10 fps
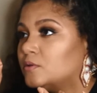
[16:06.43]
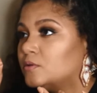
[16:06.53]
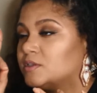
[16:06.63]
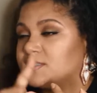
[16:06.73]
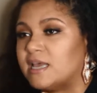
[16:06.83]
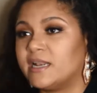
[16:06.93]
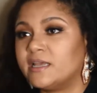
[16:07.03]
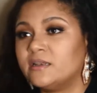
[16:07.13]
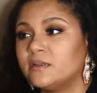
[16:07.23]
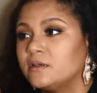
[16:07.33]

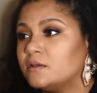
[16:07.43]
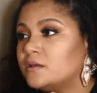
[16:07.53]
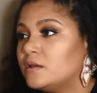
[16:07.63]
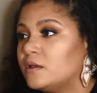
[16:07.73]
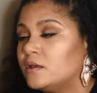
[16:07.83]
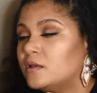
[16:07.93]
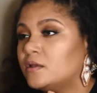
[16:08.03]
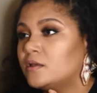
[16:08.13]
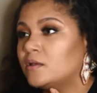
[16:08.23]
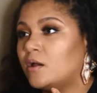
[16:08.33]
Senate,
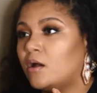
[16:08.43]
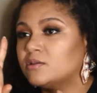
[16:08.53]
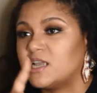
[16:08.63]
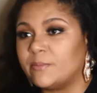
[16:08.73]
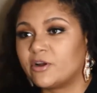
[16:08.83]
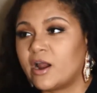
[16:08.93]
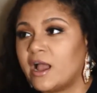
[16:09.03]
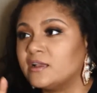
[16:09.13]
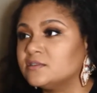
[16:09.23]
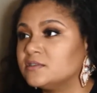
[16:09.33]

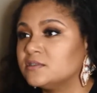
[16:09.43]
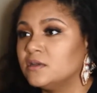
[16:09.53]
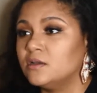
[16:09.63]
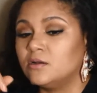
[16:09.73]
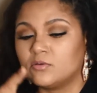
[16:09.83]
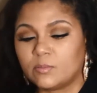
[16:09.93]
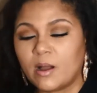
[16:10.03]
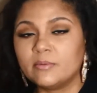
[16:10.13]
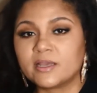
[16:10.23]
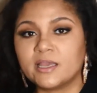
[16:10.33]
Democrats,
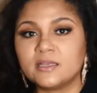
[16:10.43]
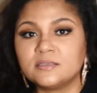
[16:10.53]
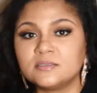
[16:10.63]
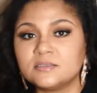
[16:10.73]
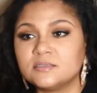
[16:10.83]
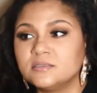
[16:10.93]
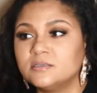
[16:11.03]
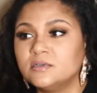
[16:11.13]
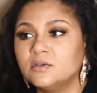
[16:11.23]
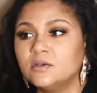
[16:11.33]
Republicans,
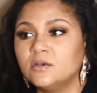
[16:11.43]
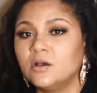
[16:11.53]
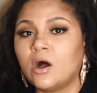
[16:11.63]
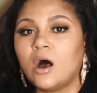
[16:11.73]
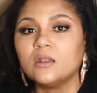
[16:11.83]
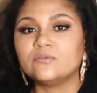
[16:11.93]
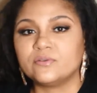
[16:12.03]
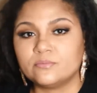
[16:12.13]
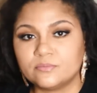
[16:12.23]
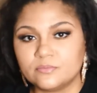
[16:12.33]
all of
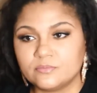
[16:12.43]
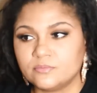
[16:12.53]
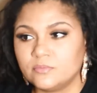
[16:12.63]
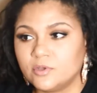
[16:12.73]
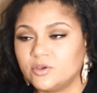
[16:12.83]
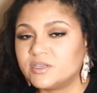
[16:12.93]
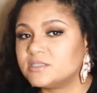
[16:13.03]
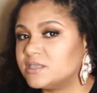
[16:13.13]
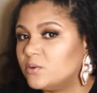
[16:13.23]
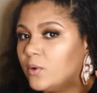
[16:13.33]
them. You can
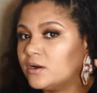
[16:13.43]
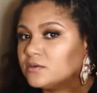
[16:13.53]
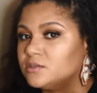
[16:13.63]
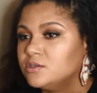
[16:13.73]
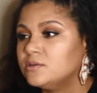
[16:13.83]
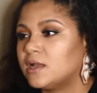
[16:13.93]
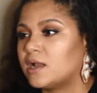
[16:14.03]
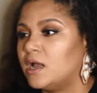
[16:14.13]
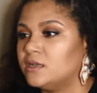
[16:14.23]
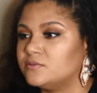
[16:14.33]
see one or two that
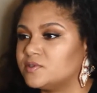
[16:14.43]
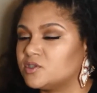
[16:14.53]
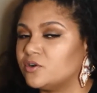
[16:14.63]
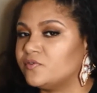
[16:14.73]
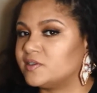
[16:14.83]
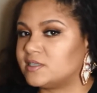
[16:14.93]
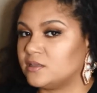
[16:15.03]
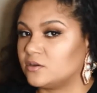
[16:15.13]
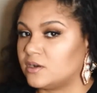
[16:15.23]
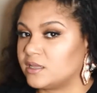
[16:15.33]
kind of surface that
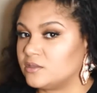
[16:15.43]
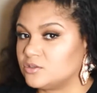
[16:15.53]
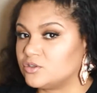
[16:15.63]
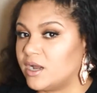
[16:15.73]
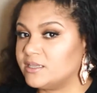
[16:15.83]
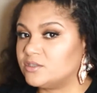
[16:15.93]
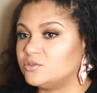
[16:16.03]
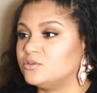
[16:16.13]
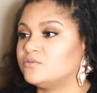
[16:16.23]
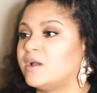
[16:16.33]
look like they're trying to
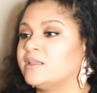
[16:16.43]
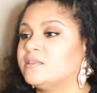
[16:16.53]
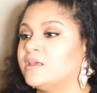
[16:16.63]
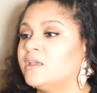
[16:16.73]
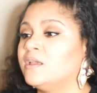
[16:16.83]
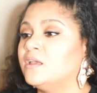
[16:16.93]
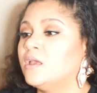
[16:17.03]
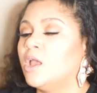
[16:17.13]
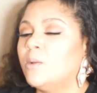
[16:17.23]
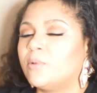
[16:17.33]
do the right thing,
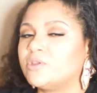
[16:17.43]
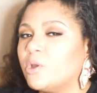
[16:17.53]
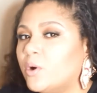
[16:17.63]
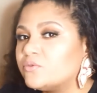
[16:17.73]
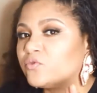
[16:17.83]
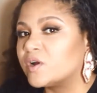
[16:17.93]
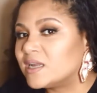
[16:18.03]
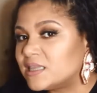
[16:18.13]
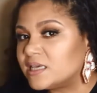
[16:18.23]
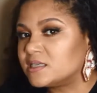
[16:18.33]
but no one
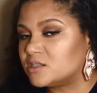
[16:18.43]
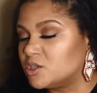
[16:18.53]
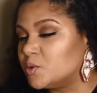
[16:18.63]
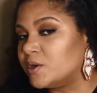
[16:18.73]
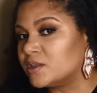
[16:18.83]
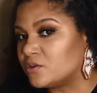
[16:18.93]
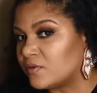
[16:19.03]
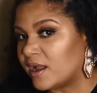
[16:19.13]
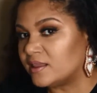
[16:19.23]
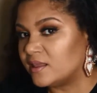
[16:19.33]
really is doing the
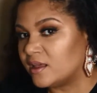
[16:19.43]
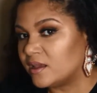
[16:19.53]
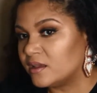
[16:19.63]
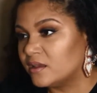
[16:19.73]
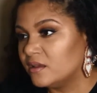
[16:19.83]
right thing.